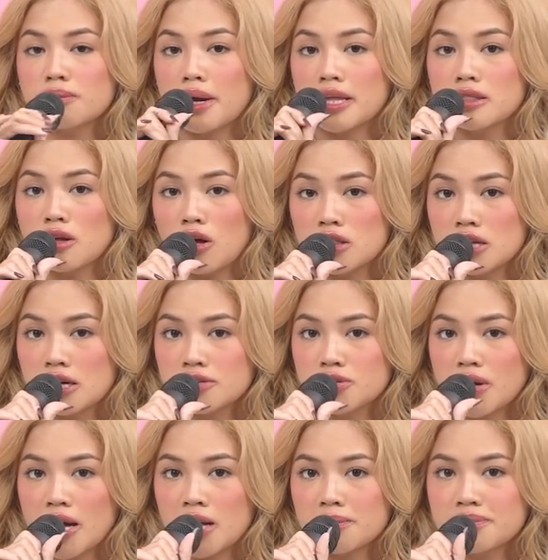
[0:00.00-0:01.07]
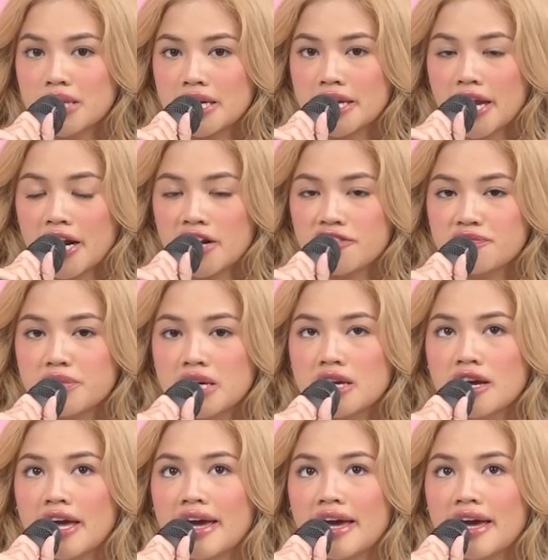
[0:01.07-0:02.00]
to my lola to help take care of me,